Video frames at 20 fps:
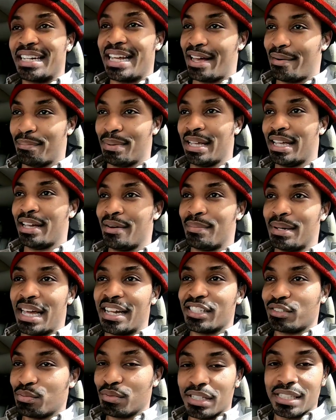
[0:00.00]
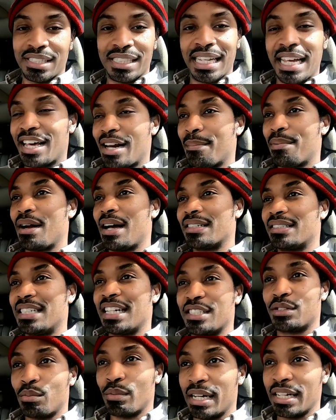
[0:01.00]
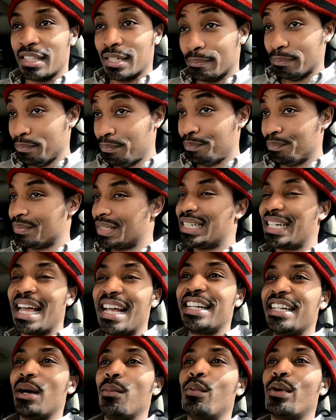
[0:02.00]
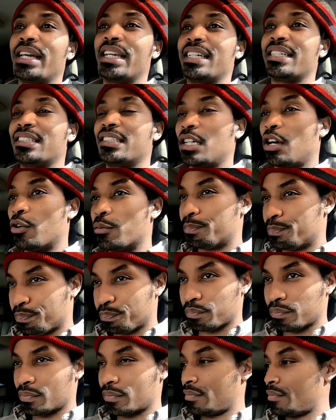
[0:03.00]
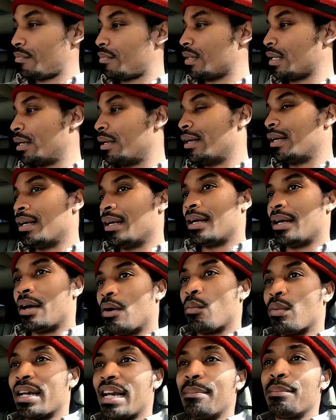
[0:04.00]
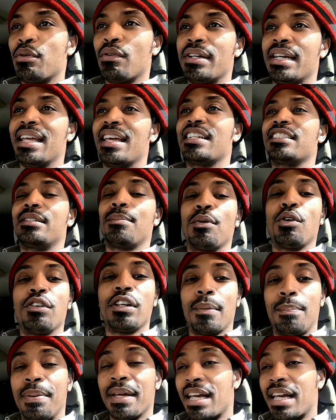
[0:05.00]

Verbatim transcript: get out bid, but I just wanted to see how the process went and I end up winning. So what I'm doing now is I'm going to